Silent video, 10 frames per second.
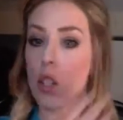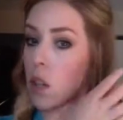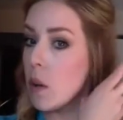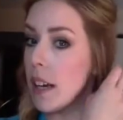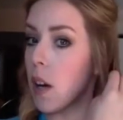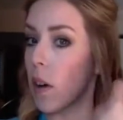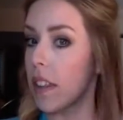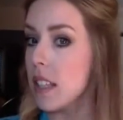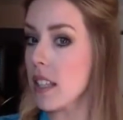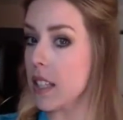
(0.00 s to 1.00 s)
So when I go
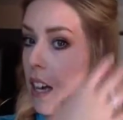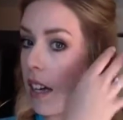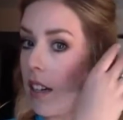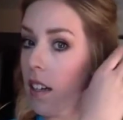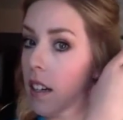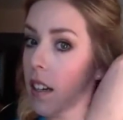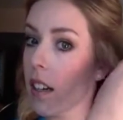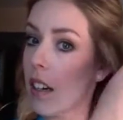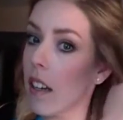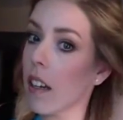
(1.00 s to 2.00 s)
on this side,
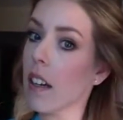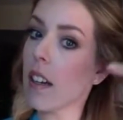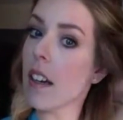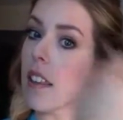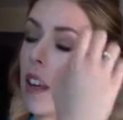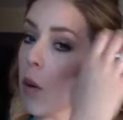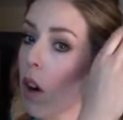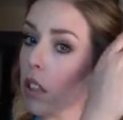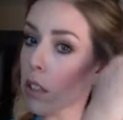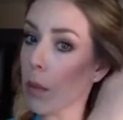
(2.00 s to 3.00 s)
they will
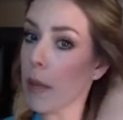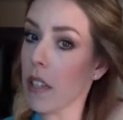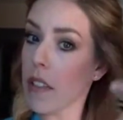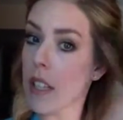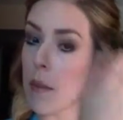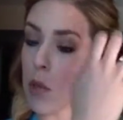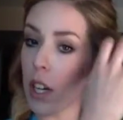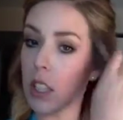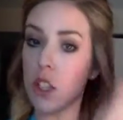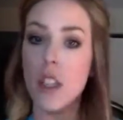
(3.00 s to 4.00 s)
also be in the same
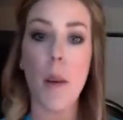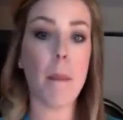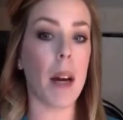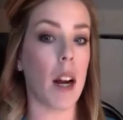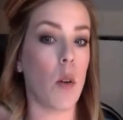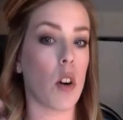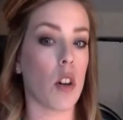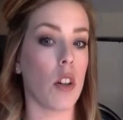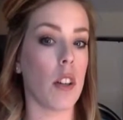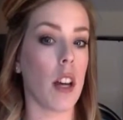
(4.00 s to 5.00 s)
direction, but I will
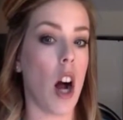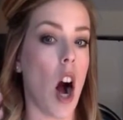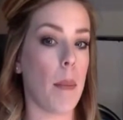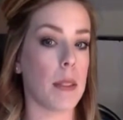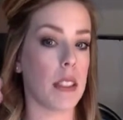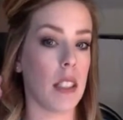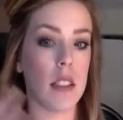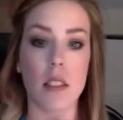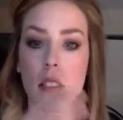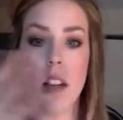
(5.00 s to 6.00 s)
curl the opposite
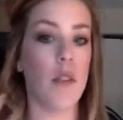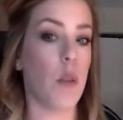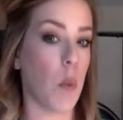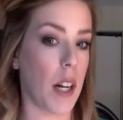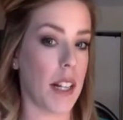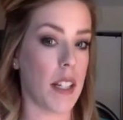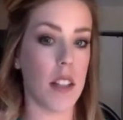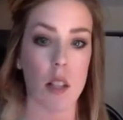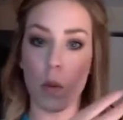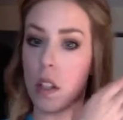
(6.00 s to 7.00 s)
of what I did
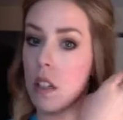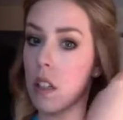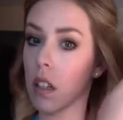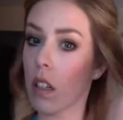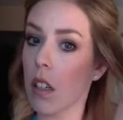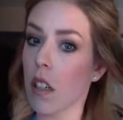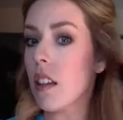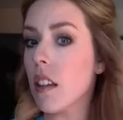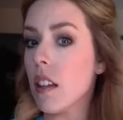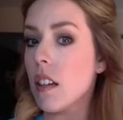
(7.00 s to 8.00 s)
this one.
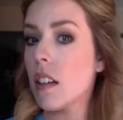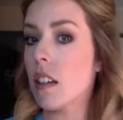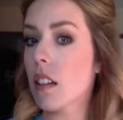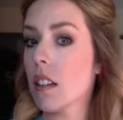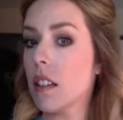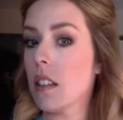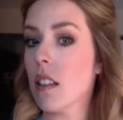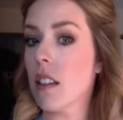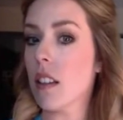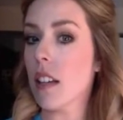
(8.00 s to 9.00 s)
And then
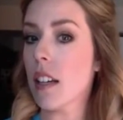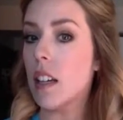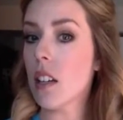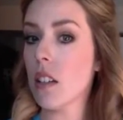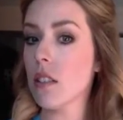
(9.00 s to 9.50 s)
let go.